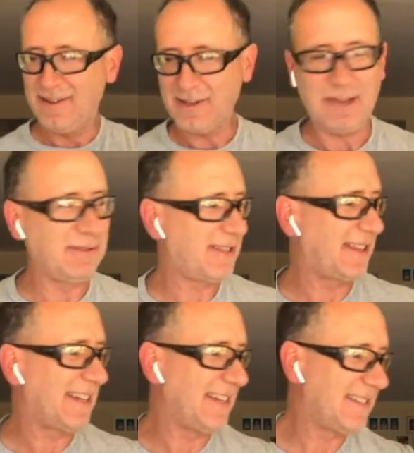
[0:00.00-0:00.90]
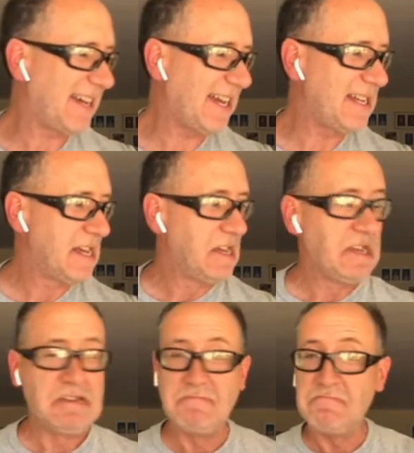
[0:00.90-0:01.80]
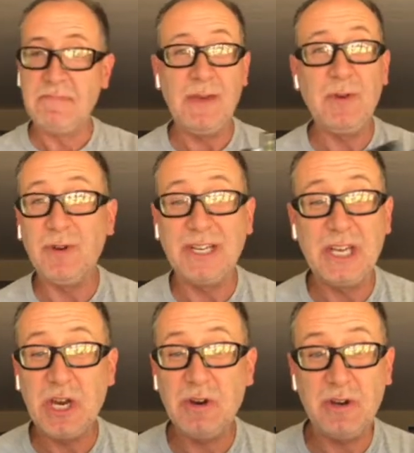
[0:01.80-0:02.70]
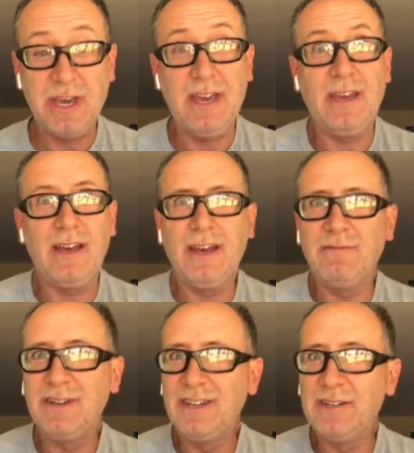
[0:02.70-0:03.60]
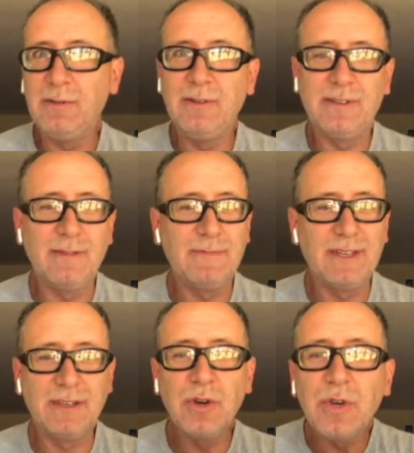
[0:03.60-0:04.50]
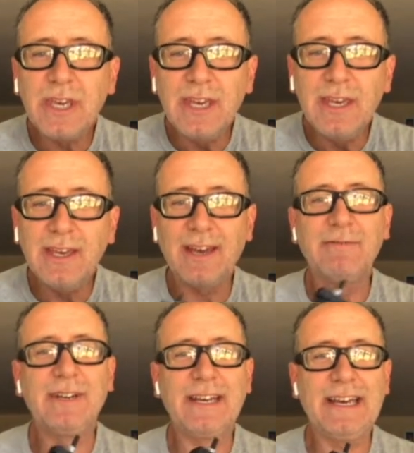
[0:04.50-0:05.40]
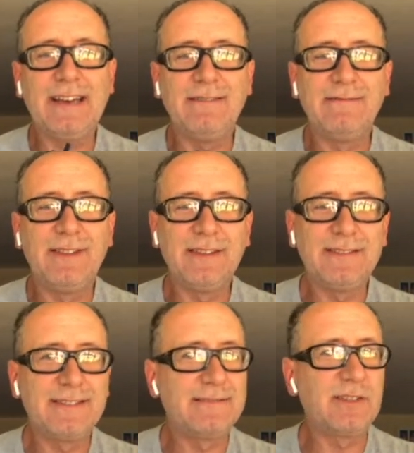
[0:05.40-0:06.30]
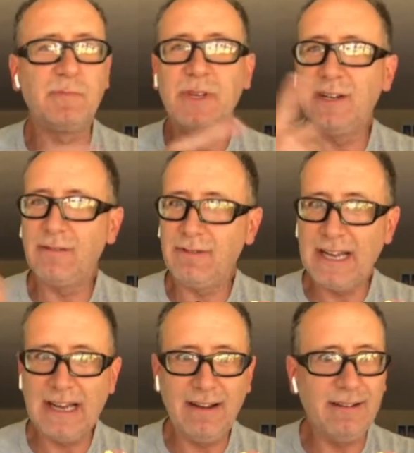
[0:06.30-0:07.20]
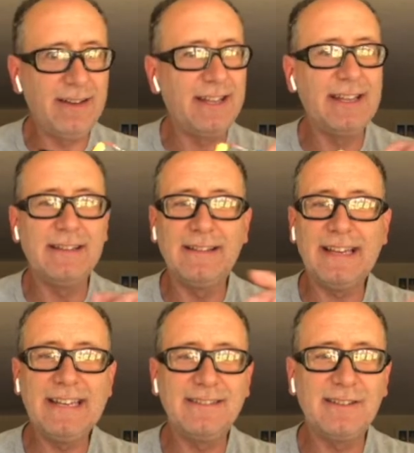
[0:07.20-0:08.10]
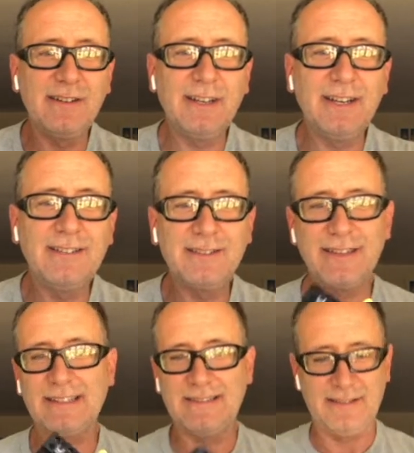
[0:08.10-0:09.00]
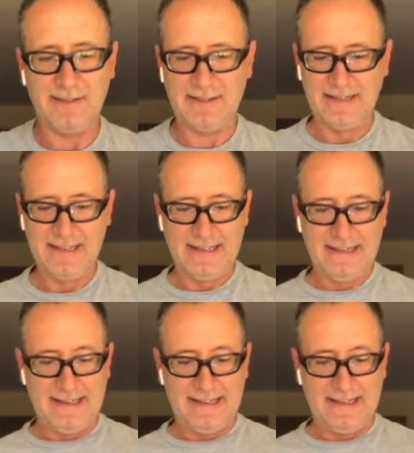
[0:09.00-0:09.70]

Okay, we'll set that aside. Maybe you want to go, okay, I want to do something kooky. I want to have this spin around and then the light turn on. So that's just